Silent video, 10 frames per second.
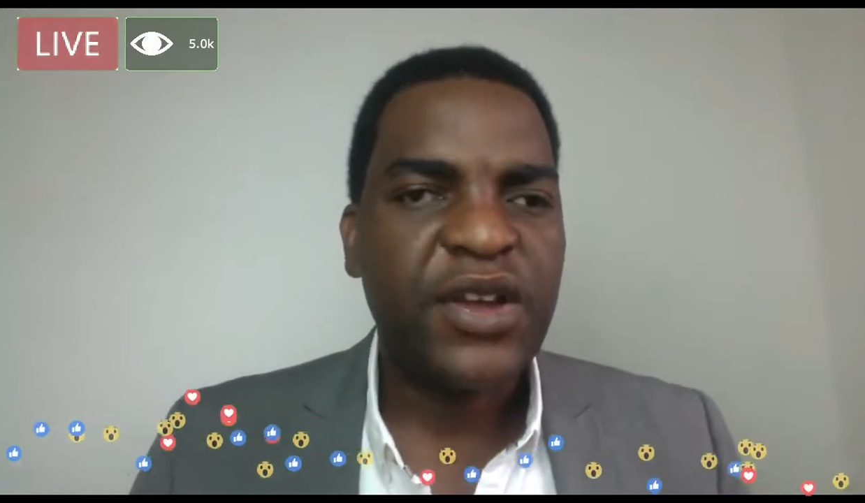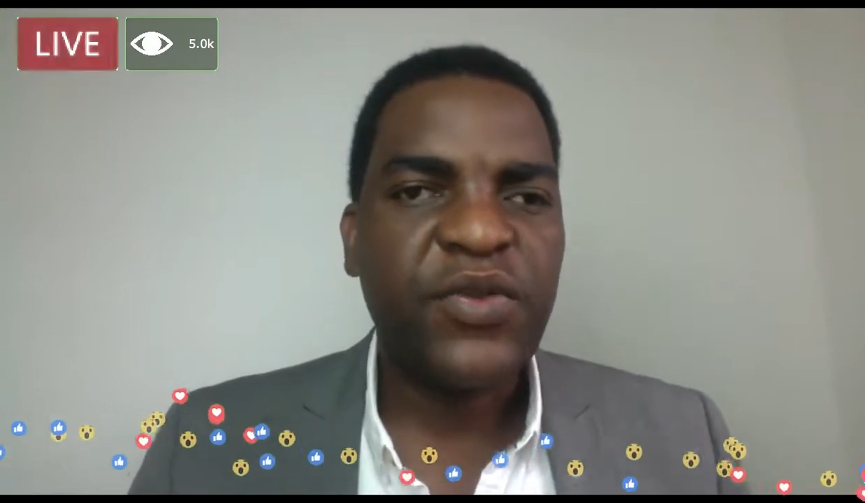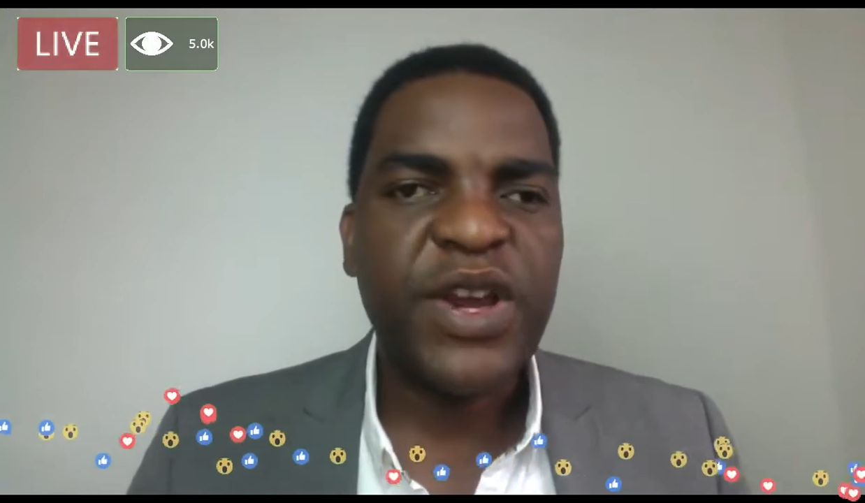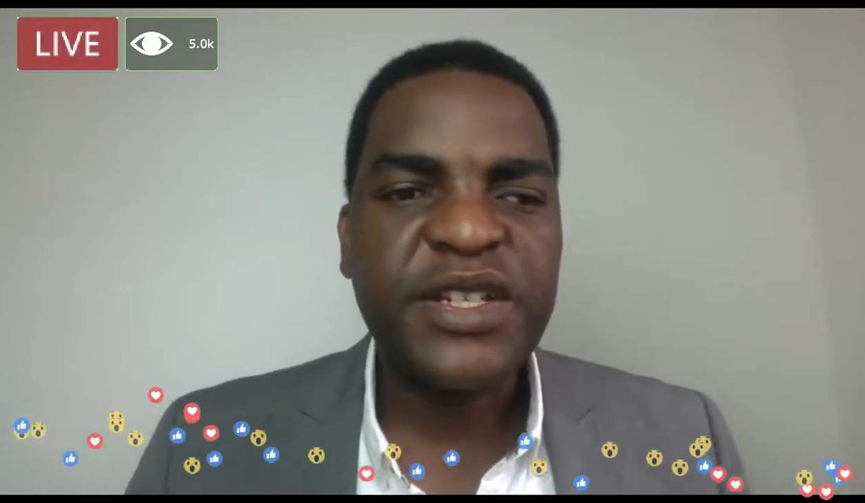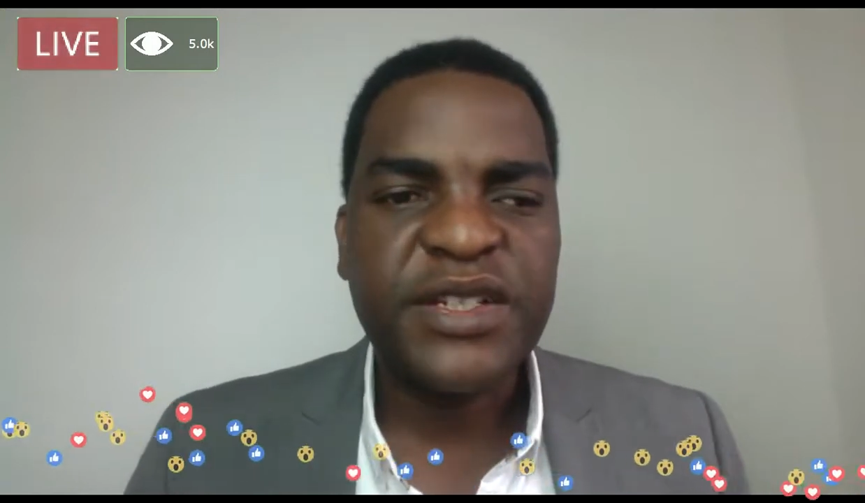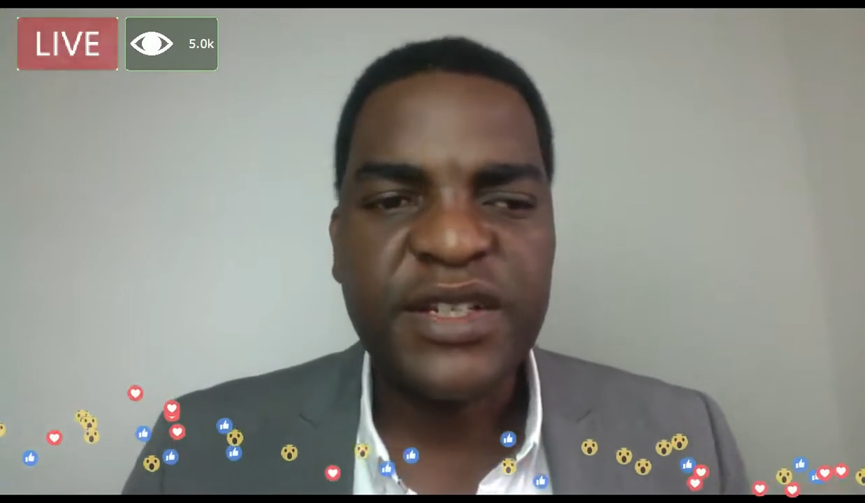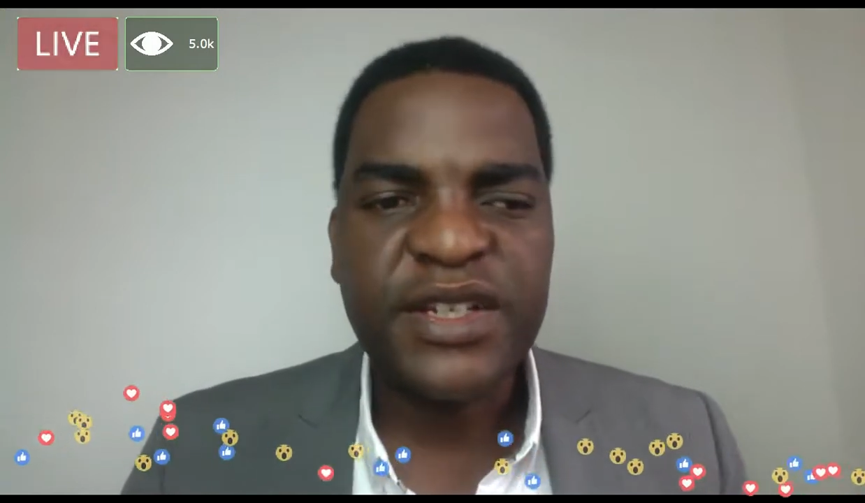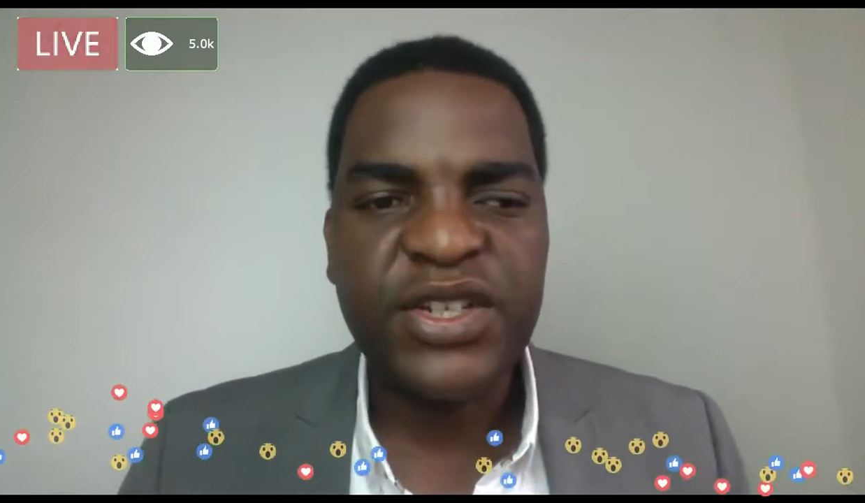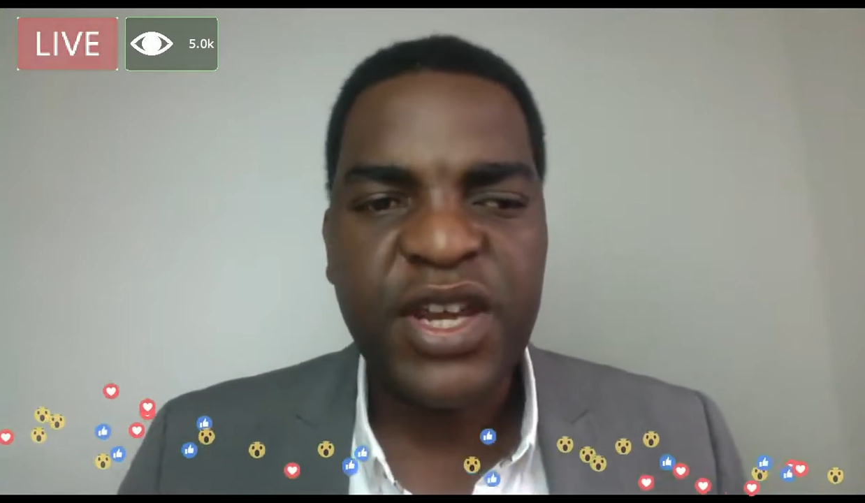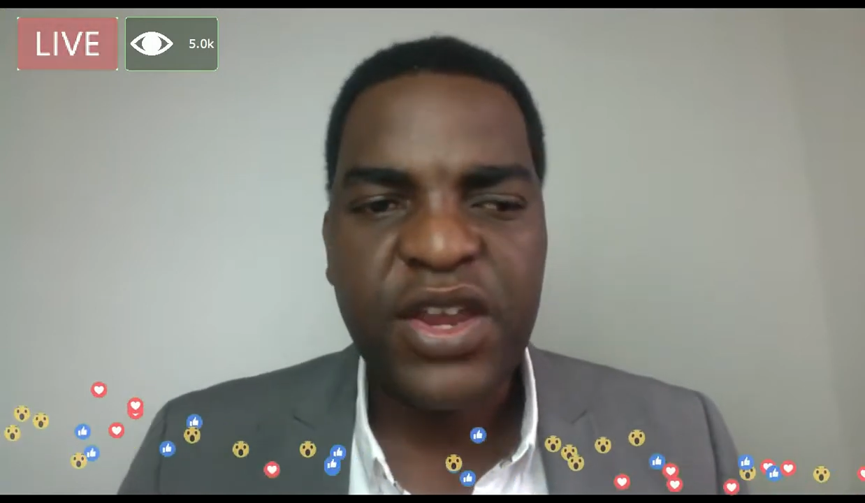graciously
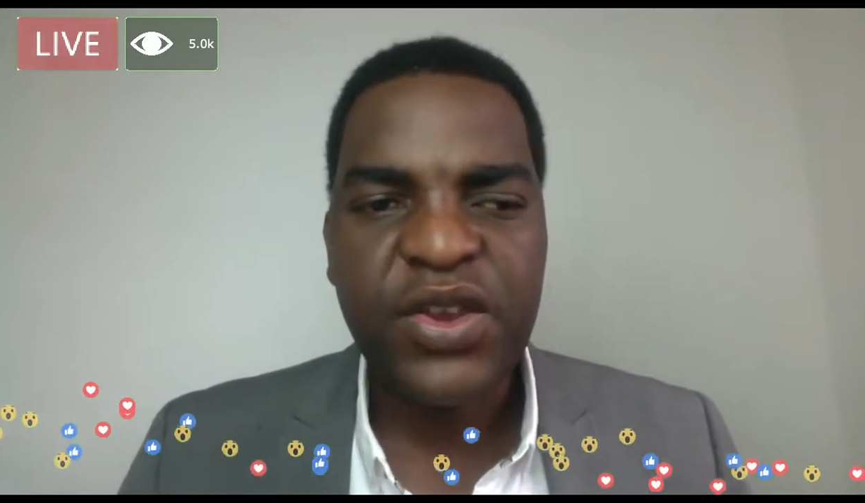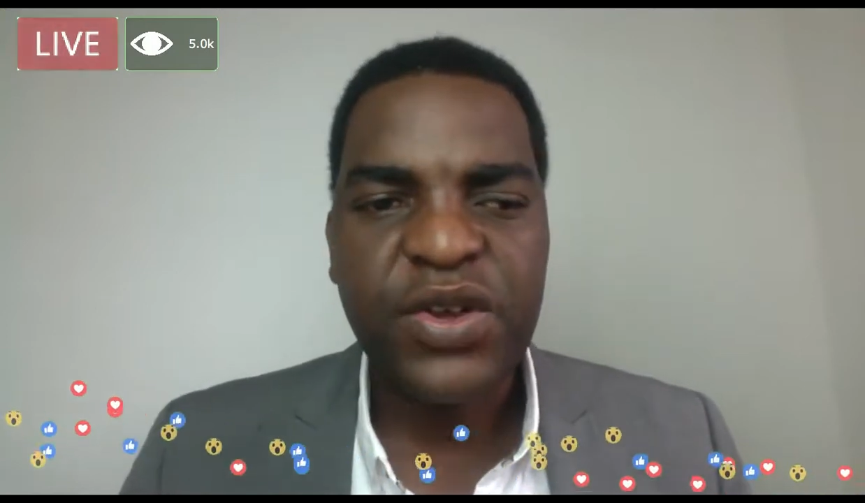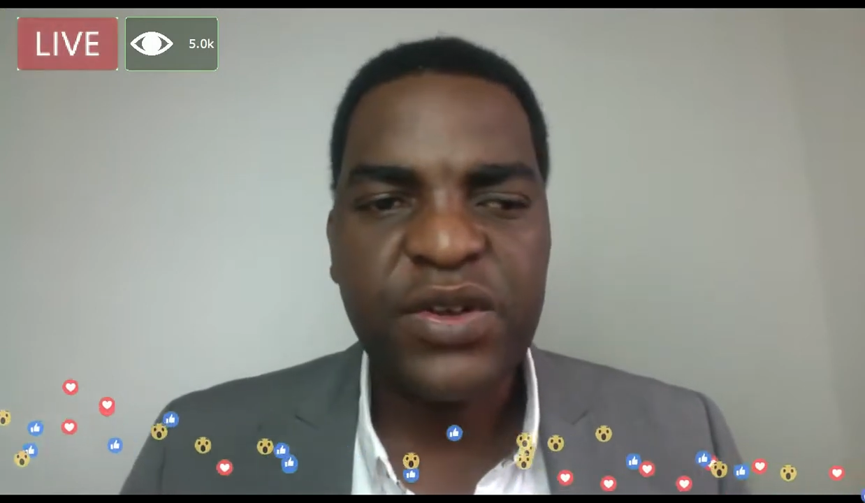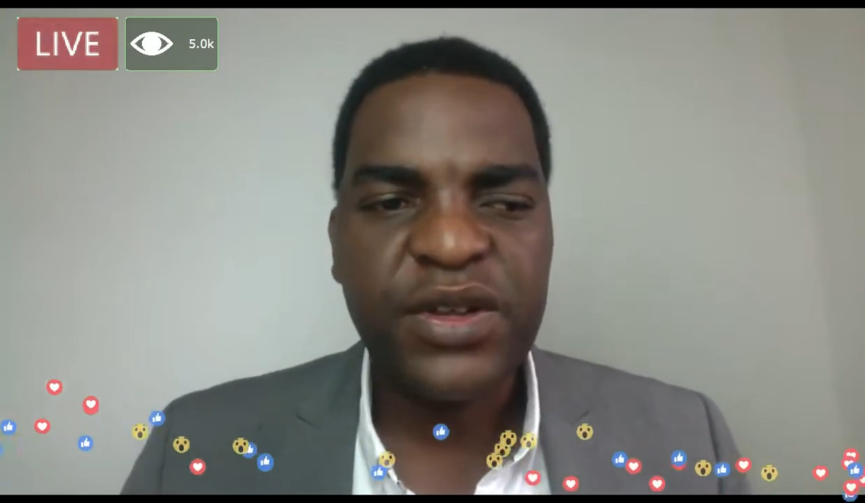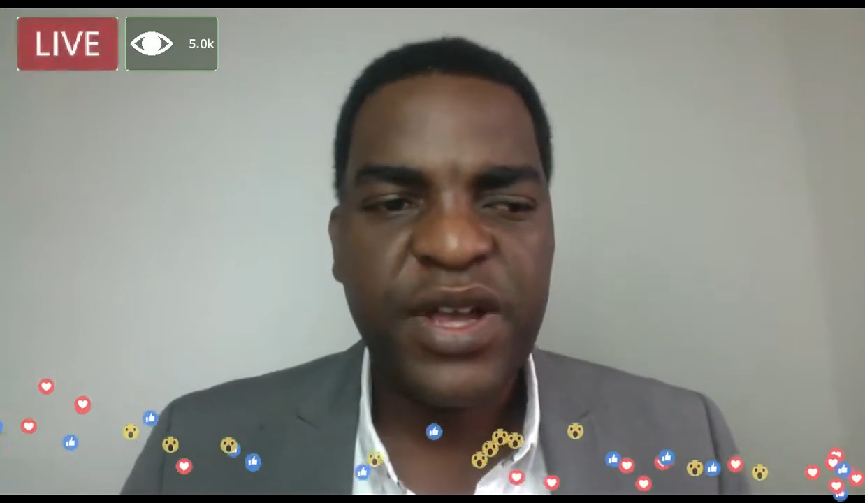share your